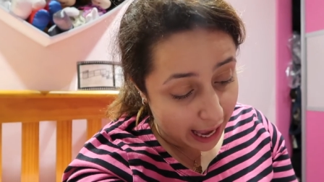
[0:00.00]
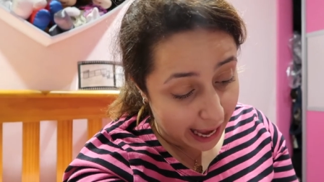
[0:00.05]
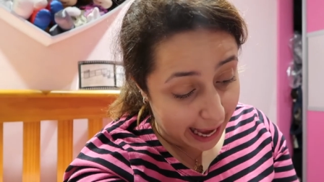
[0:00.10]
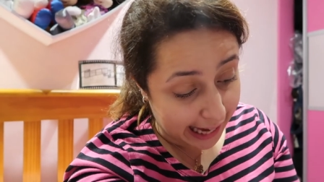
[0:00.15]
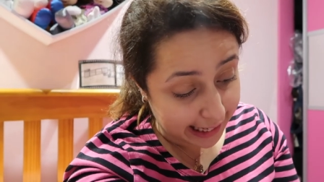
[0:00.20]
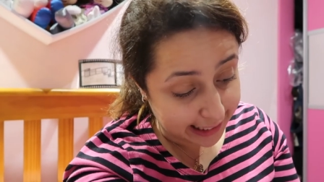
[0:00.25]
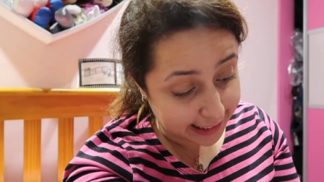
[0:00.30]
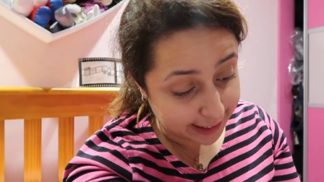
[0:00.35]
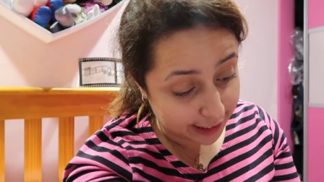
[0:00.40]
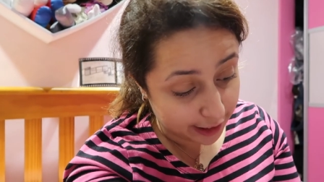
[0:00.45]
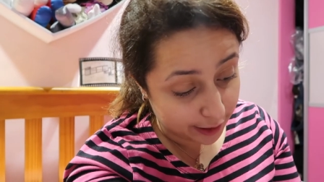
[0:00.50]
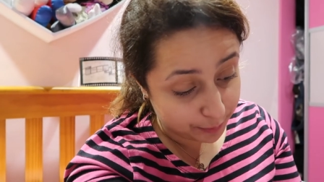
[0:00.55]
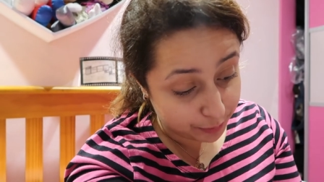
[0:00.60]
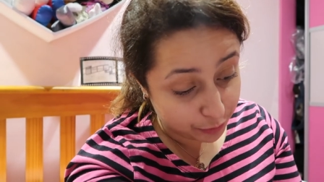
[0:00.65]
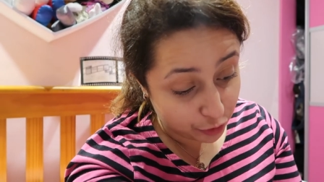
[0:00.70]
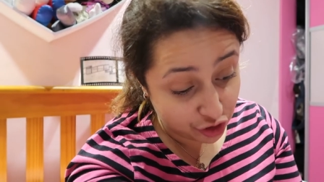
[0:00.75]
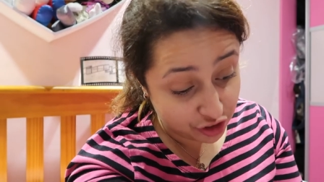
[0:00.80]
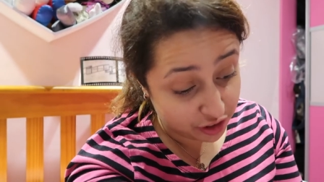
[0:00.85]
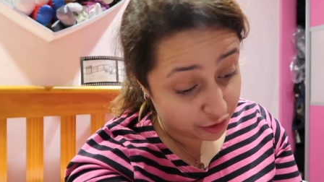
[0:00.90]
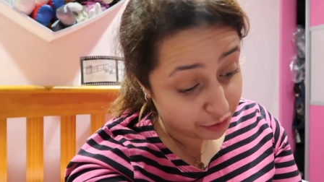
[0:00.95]
and
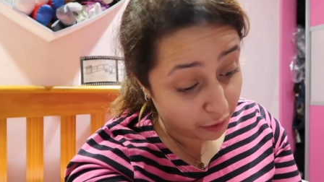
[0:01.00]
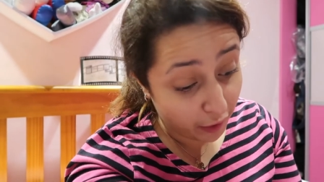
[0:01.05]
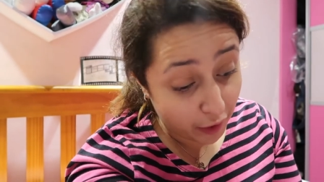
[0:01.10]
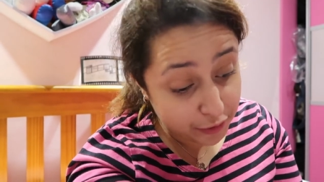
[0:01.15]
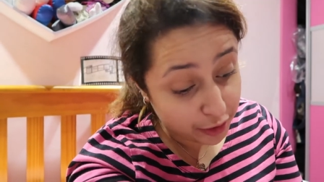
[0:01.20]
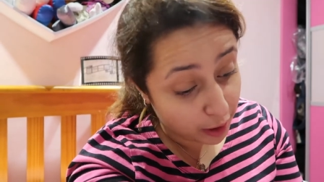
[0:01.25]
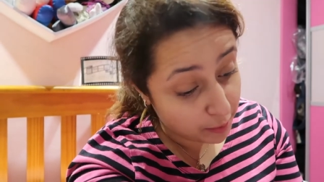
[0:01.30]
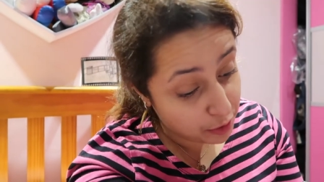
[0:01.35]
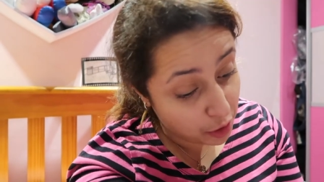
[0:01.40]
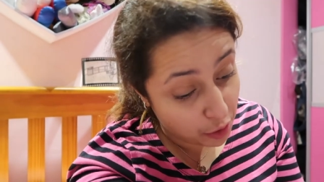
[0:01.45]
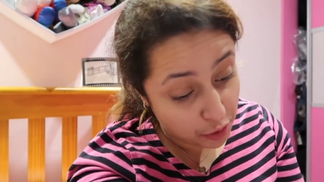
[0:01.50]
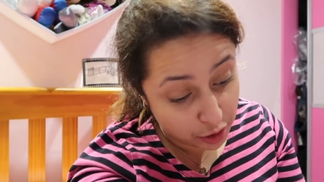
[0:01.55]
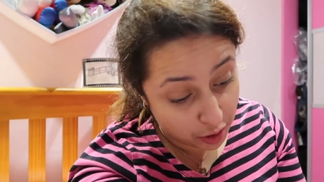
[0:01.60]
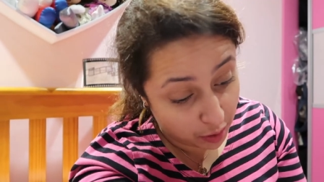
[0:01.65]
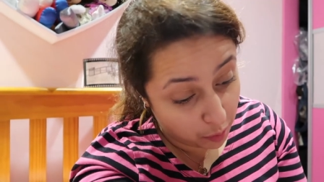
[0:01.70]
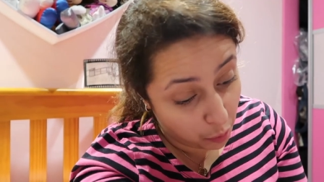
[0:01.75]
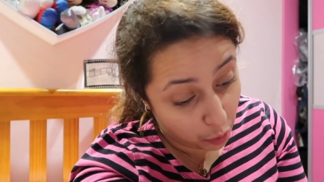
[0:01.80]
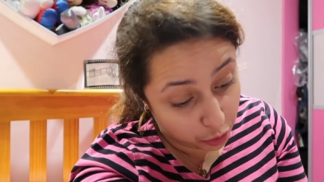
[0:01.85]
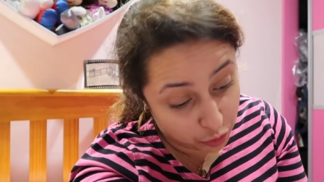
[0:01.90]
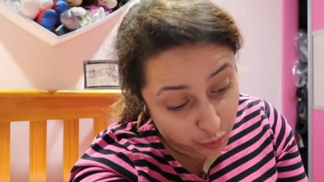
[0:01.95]
she's a 5-time Tony
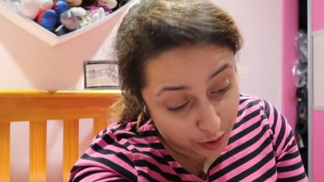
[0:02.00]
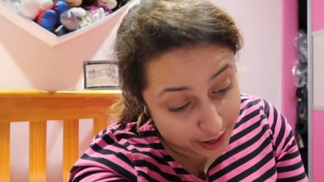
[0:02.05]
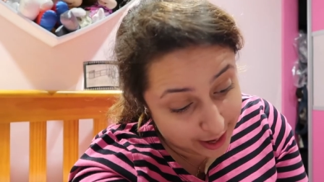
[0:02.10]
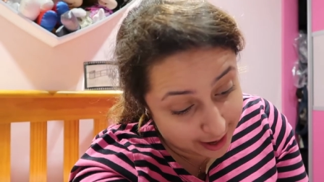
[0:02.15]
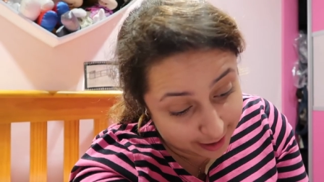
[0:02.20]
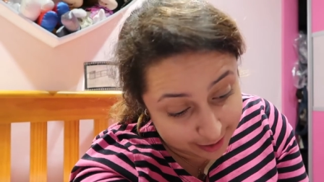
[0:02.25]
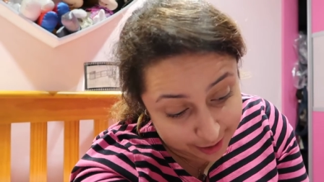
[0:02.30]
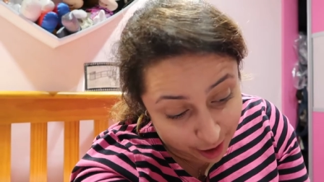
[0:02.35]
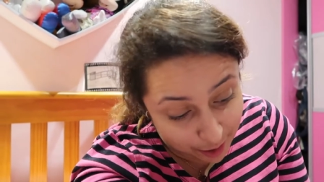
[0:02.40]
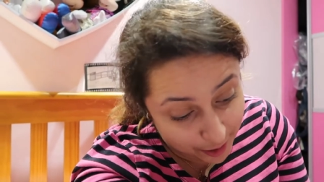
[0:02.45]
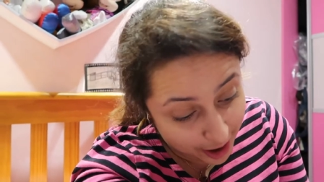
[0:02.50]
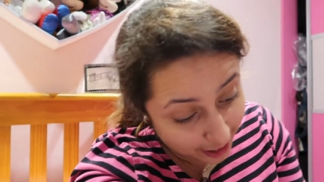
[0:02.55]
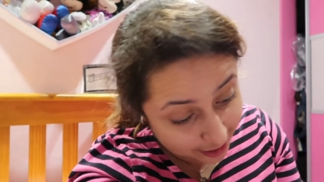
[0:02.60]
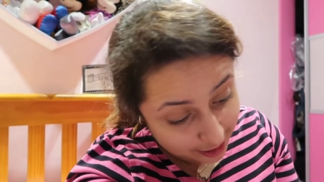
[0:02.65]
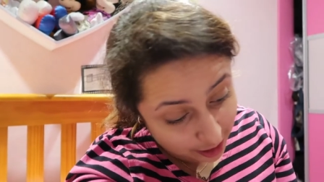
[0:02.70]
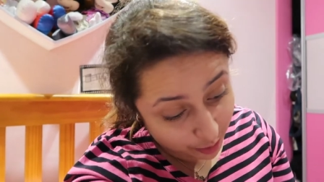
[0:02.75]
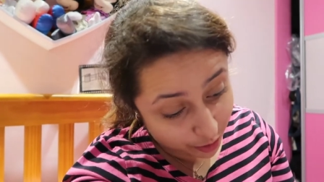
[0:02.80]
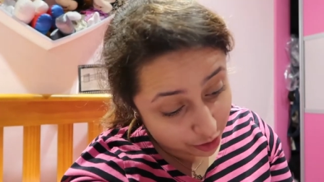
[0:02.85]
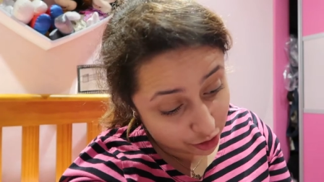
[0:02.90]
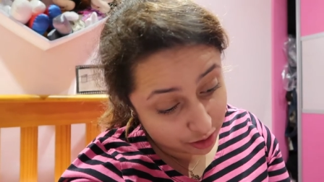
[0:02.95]
Award winning
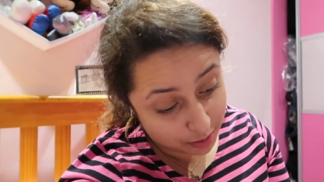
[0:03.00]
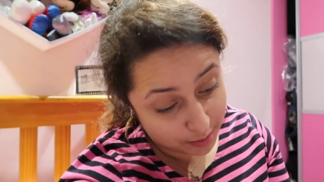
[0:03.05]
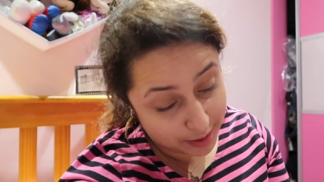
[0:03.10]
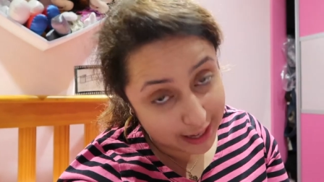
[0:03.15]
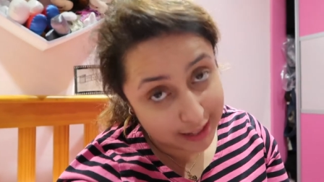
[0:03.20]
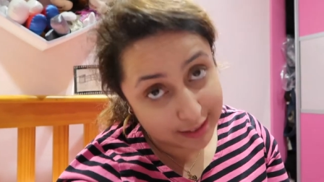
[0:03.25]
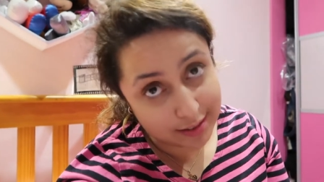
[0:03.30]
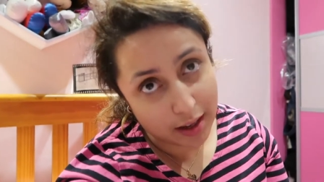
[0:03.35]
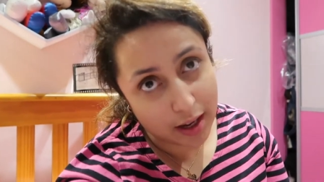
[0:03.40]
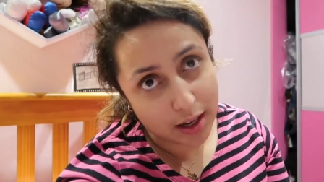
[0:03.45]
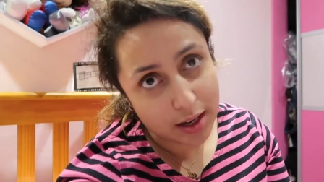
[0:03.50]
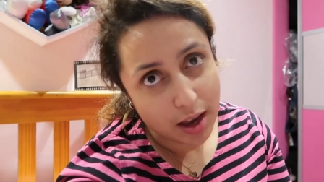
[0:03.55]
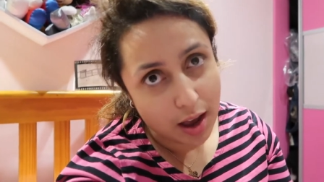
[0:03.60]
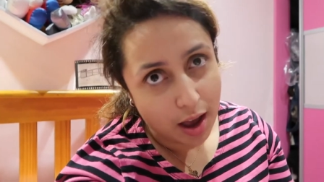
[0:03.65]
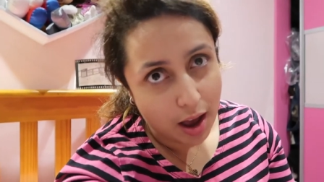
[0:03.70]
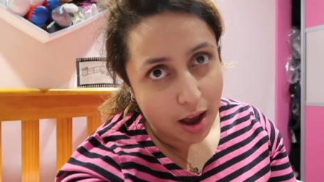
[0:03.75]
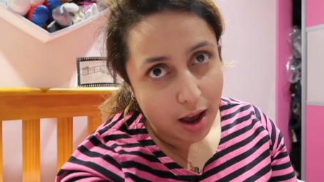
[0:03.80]
director, which is amazing.